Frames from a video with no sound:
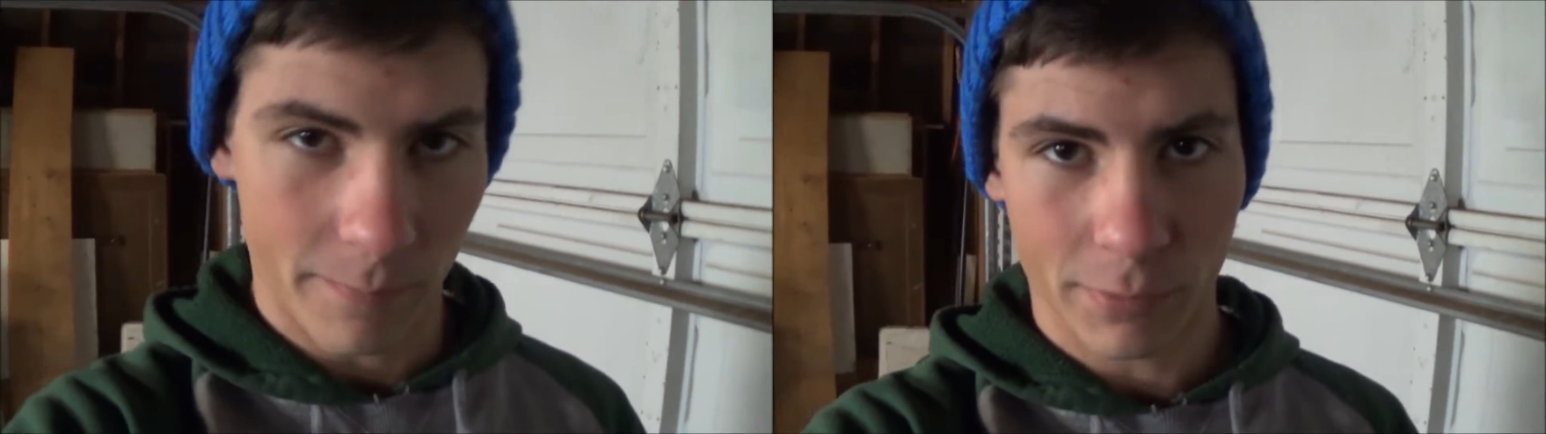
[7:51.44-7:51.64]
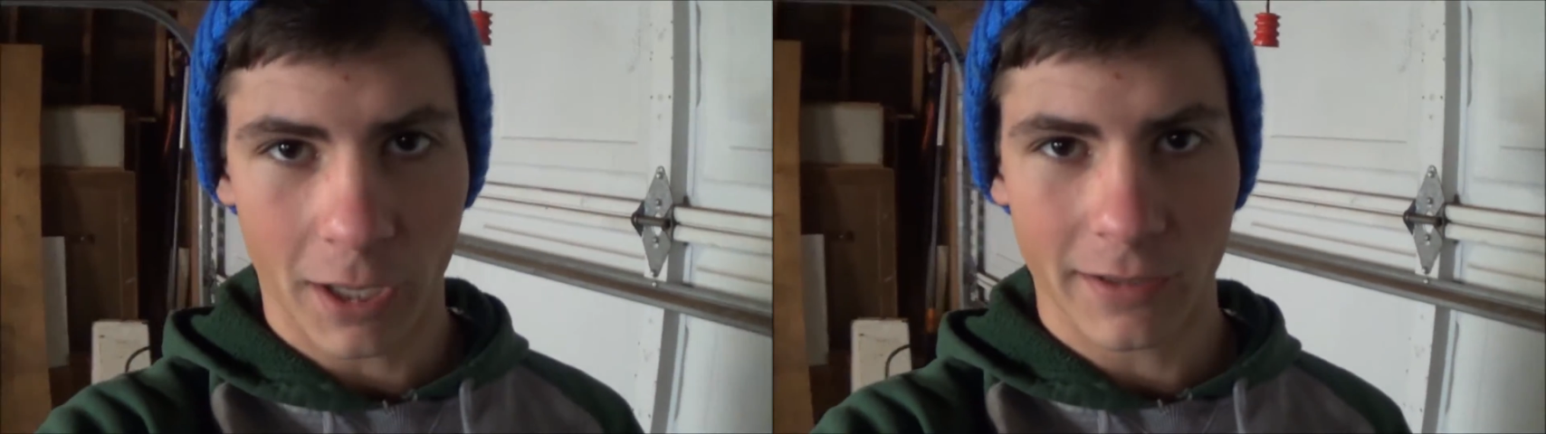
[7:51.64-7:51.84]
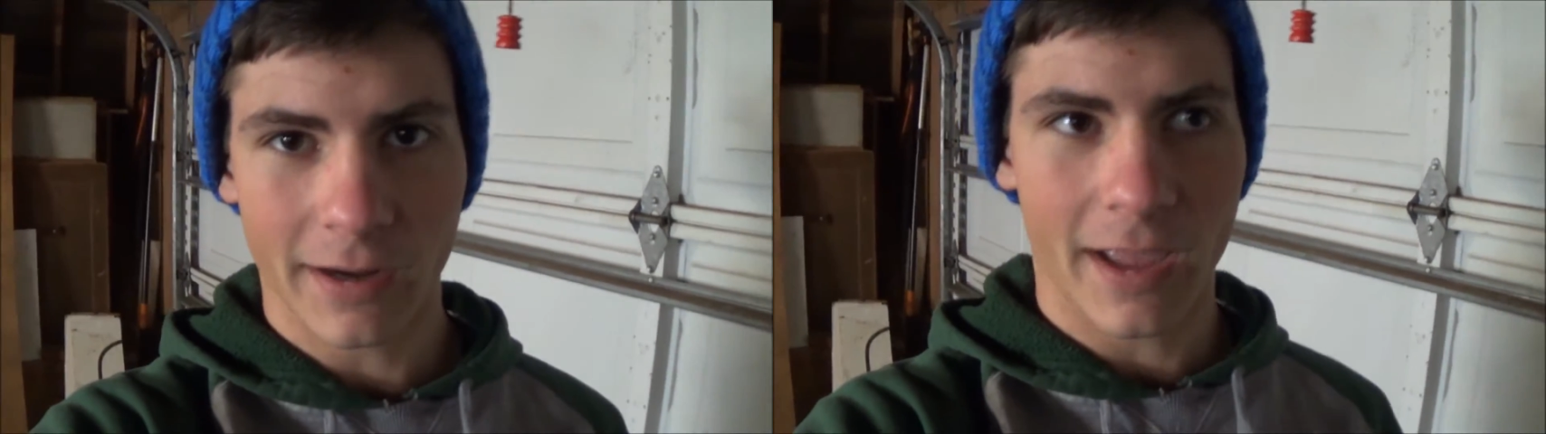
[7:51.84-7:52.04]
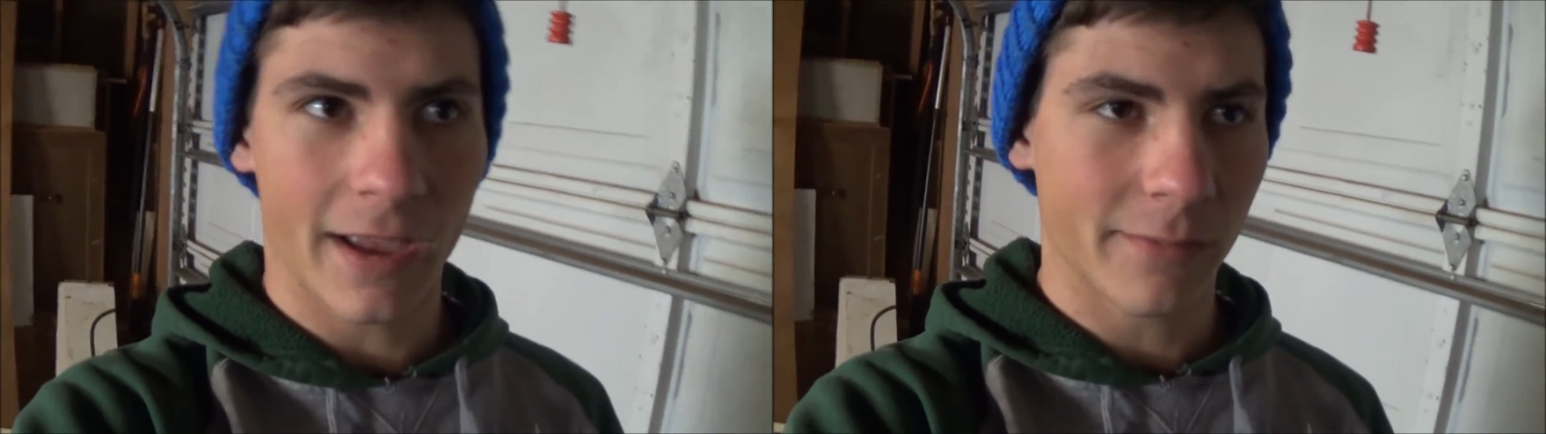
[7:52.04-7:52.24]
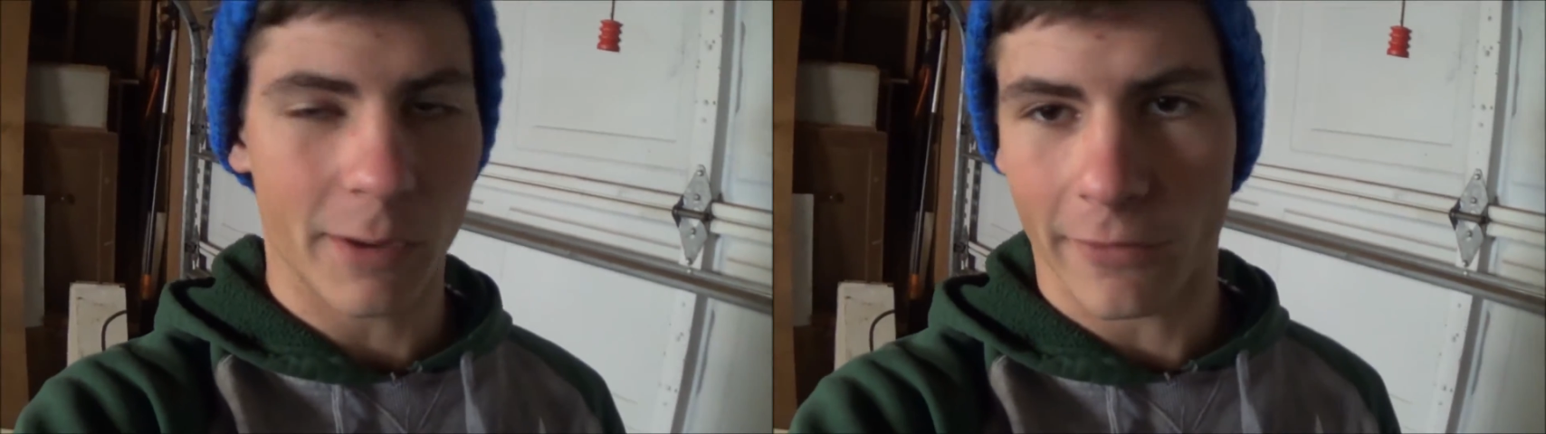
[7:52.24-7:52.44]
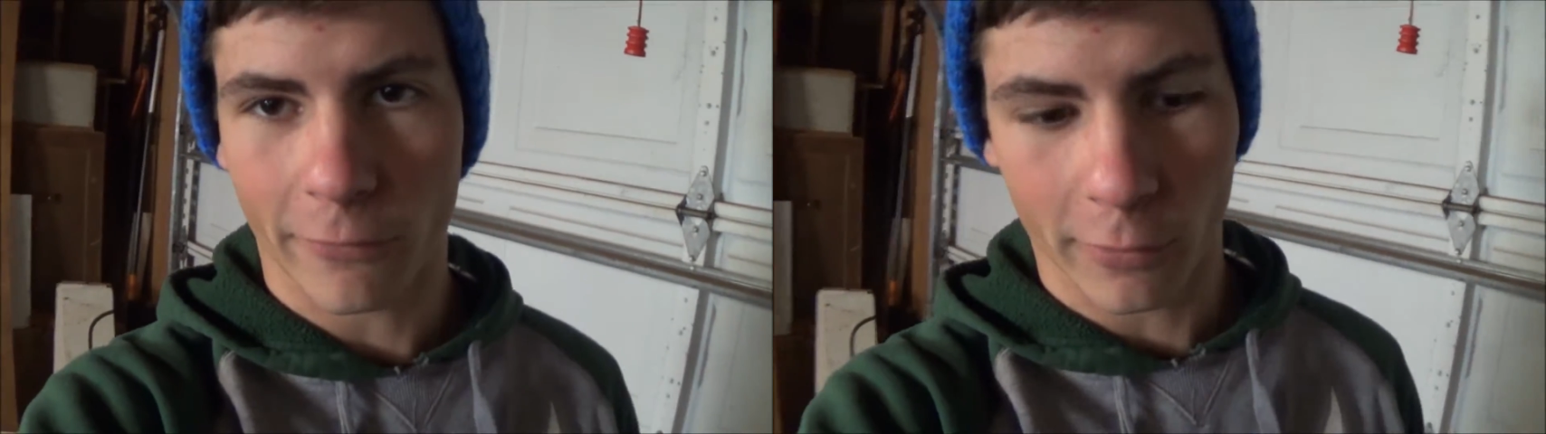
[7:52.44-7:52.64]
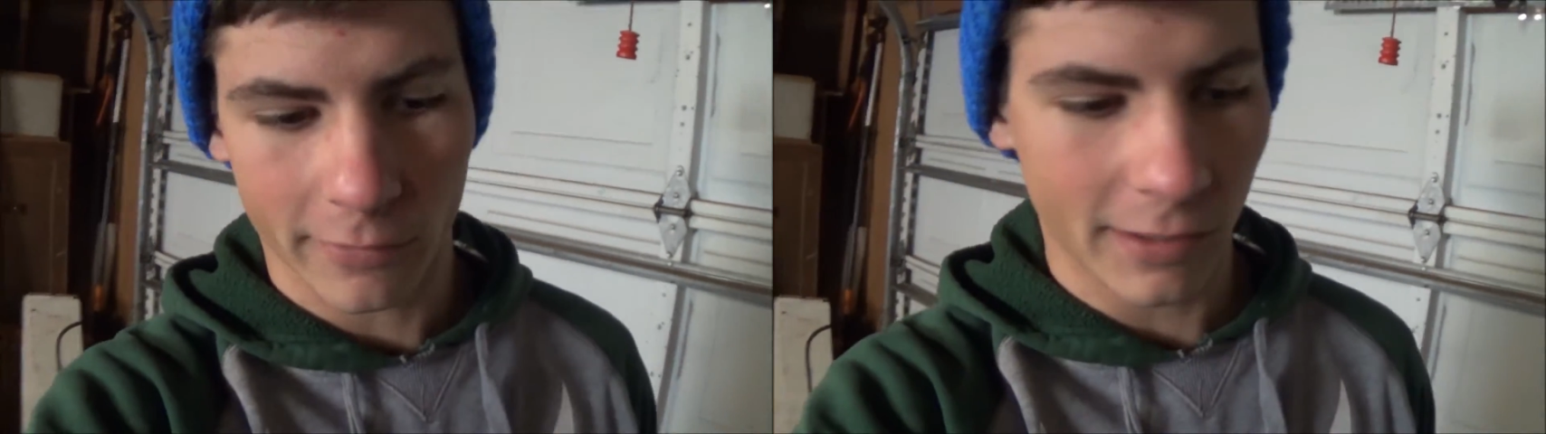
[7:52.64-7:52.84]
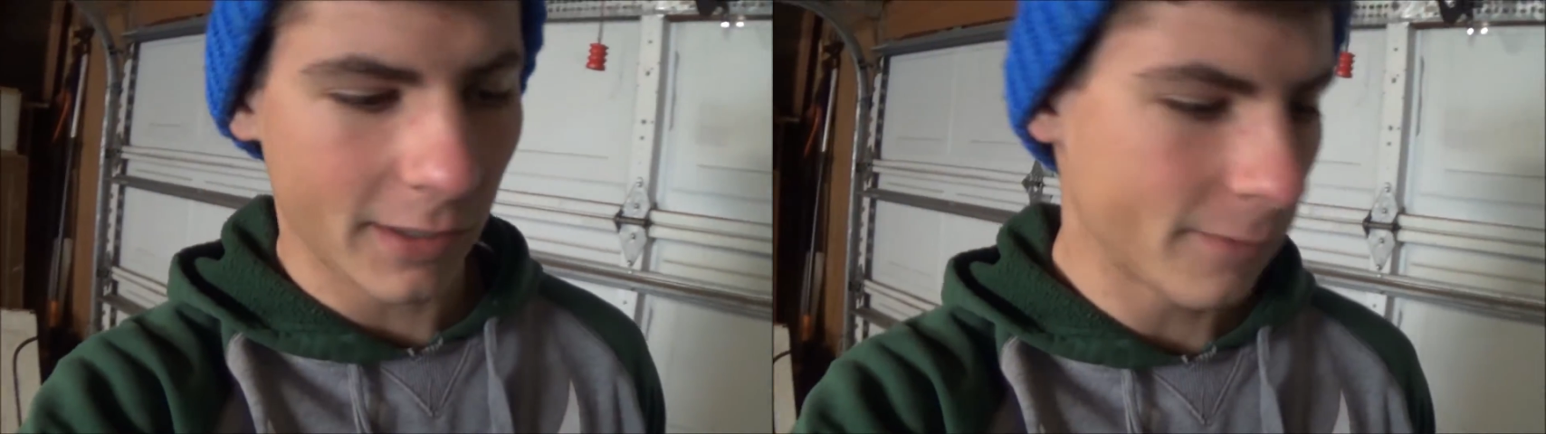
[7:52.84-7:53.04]
plugged in, it has about
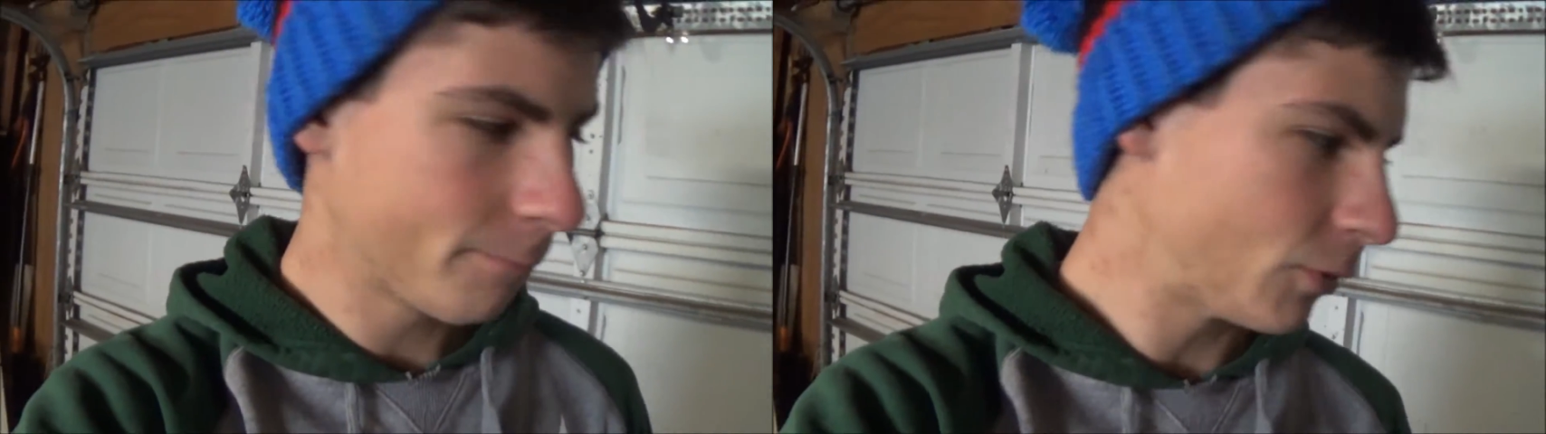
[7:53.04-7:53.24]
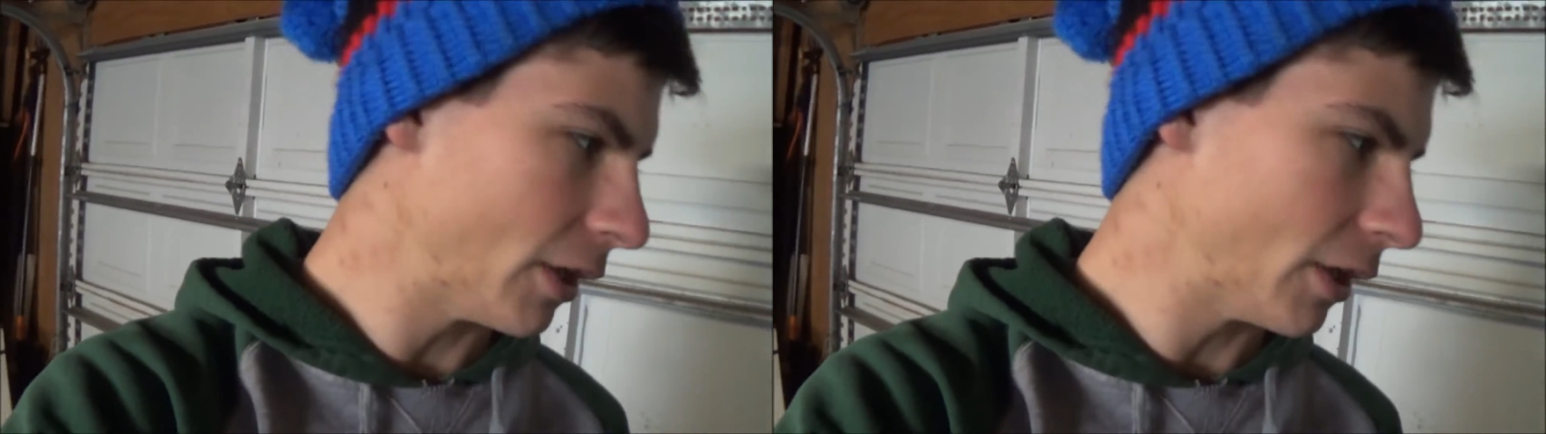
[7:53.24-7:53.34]
14,